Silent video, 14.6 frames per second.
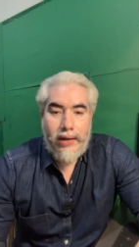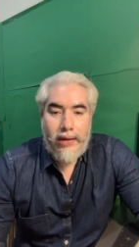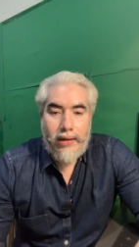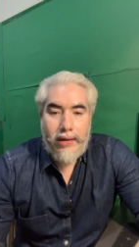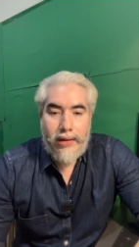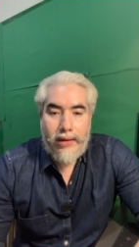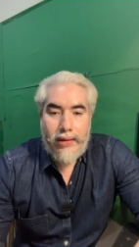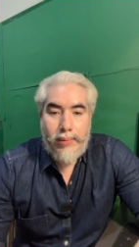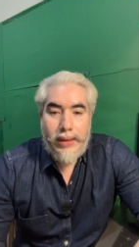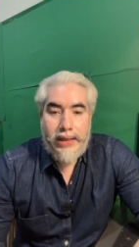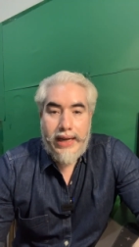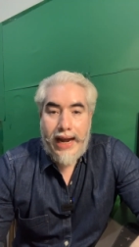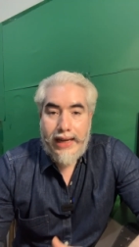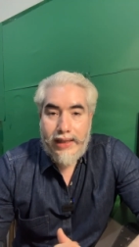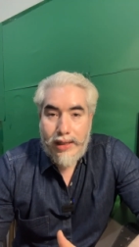Uh,
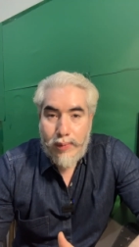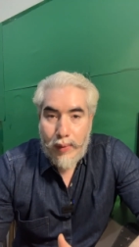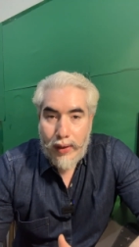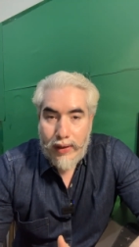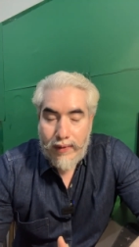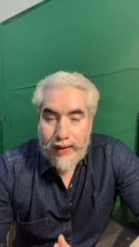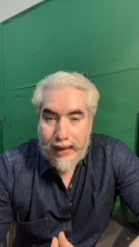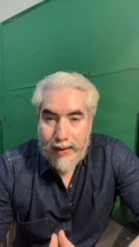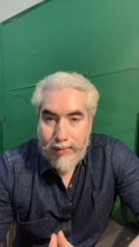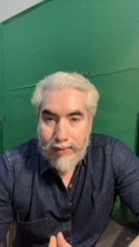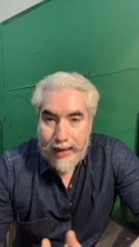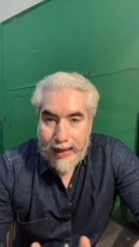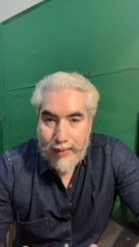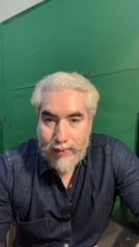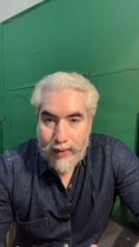but at this point of time
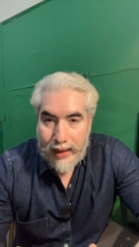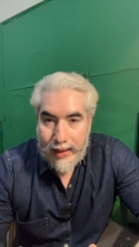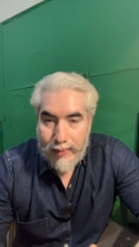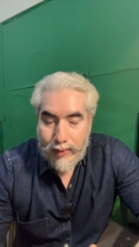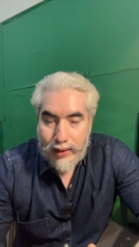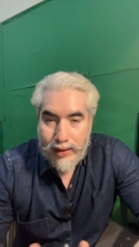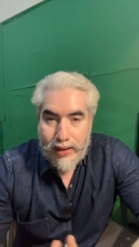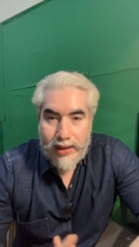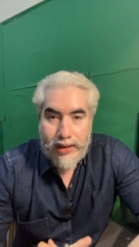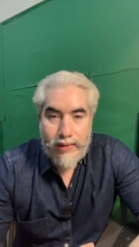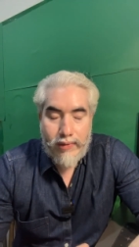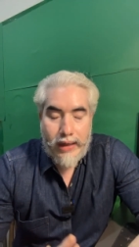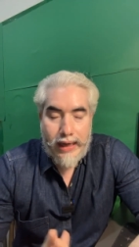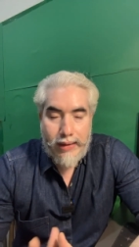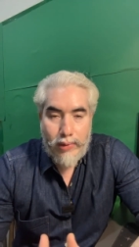when i'm when i'm
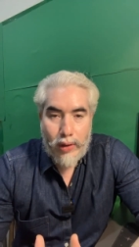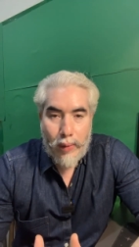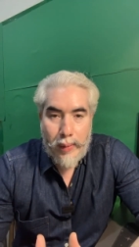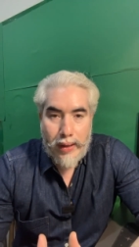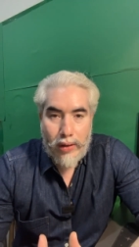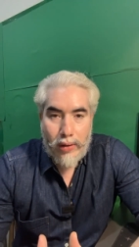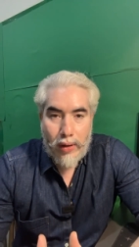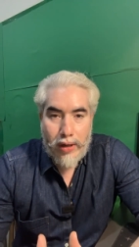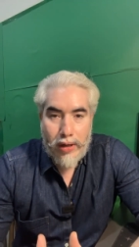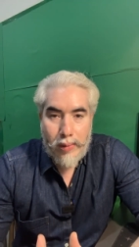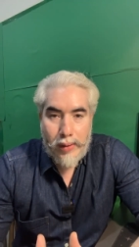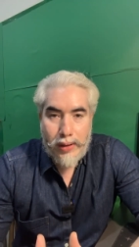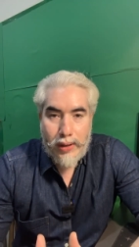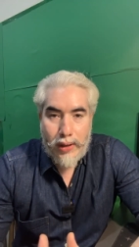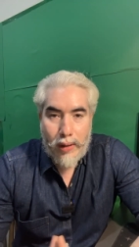when i'm talking talking
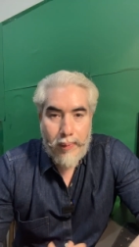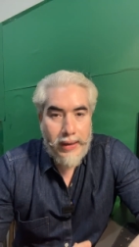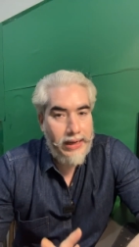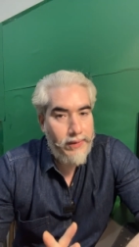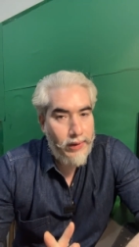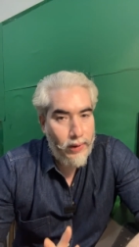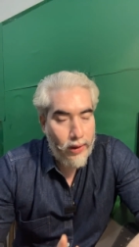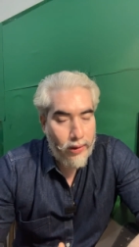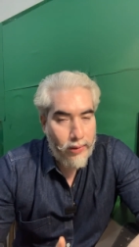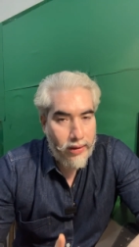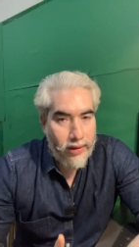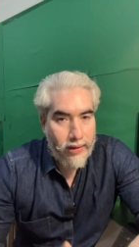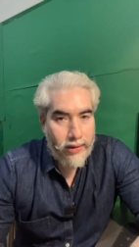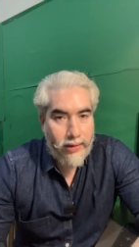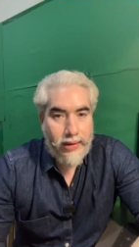about the topic i will
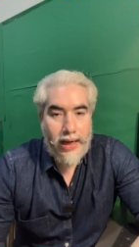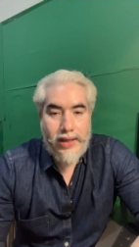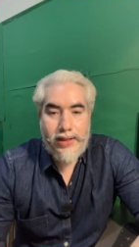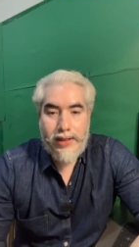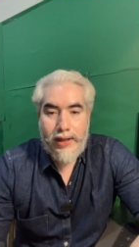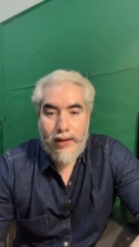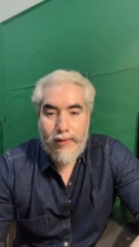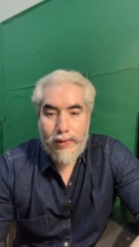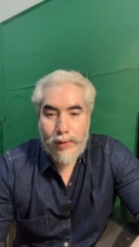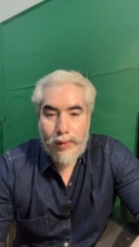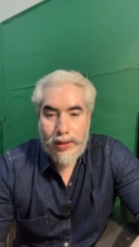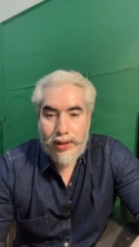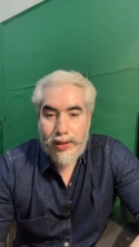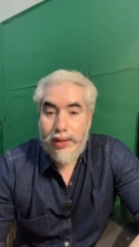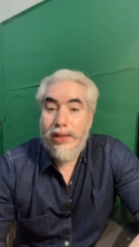not uh, answer any of your
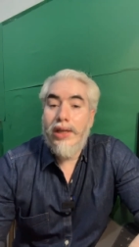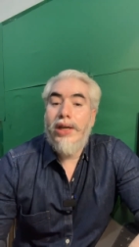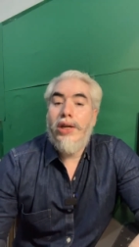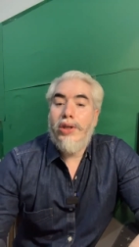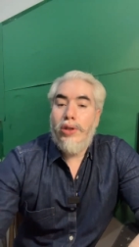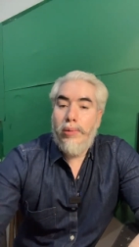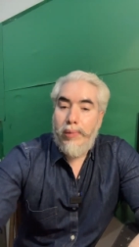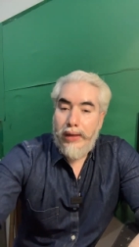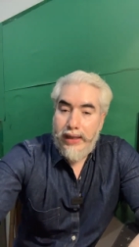questions so